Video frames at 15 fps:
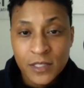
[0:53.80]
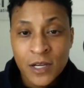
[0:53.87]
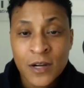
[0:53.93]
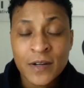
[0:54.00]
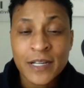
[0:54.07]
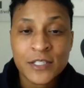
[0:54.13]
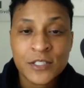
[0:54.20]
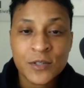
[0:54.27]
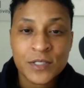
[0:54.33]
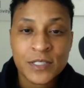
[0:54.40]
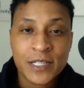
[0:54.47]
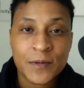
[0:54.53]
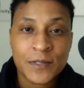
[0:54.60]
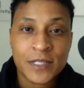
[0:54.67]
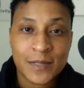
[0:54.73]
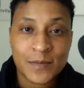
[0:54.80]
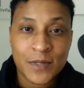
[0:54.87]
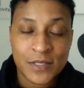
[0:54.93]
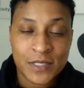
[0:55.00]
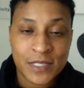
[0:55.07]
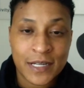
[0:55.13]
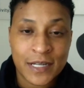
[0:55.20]
All right, so today we're talking about
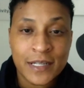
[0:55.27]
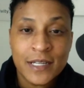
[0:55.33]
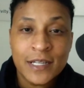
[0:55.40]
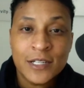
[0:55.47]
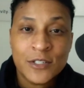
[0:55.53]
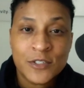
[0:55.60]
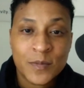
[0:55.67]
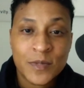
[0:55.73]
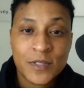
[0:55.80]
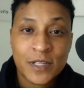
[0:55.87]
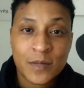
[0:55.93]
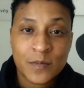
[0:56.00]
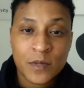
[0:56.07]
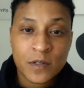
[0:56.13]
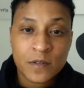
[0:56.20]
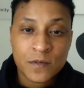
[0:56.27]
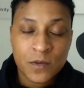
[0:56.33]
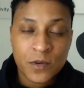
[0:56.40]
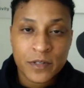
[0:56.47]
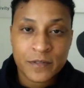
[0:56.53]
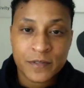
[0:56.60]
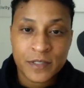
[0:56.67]
design. So I'm going to talk about
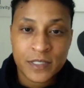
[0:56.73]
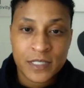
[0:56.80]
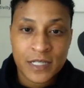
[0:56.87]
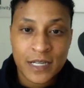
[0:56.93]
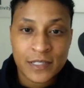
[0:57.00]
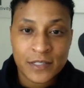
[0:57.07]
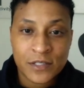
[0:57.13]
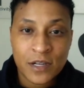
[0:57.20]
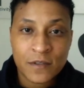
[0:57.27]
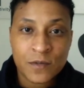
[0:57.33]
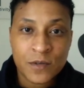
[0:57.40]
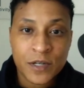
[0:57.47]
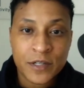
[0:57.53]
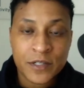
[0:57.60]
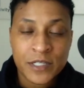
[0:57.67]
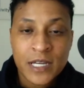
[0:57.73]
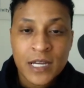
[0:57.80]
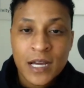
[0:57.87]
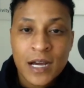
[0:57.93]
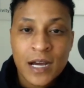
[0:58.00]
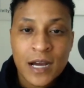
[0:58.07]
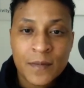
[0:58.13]
4 different design softwares.
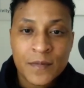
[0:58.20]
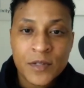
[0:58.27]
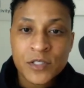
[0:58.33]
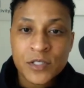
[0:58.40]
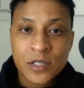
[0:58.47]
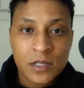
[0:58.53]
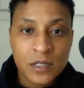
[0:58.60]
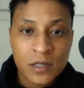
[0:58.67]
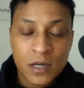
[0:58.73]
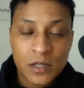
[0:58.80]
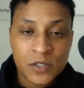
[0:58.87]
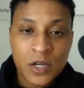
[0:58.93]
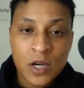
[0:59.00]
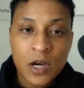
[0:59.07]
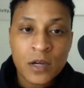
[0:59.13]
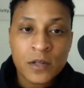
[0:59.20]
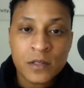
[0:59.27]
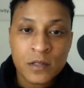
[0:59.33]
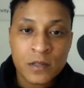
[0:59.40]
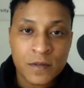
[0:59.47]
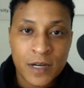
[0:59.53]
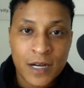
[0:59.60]
There's a ton
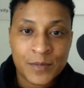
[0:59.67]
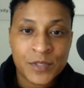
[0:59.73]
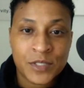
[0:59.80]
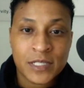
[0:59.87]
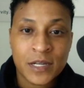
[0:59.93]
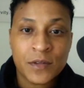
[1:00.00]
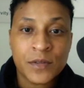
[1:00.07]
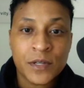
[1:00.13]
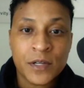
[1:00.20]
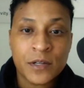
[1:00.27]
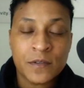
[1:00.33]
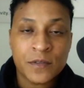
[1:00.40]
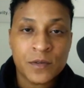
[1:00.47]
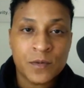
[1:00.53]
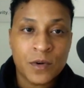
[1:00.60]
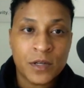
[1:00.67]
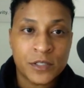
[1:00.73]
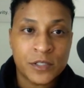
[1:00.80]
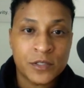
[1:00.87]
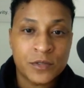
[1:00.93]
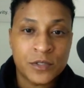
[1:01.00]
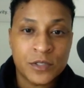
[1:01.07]
of options out there if you want
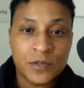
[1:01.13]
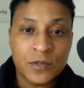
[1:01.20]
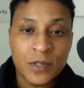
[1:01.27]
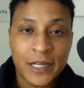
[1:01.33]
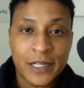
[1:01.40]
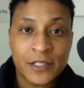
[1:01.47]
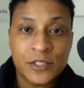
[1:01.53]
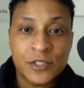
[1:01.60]
to do like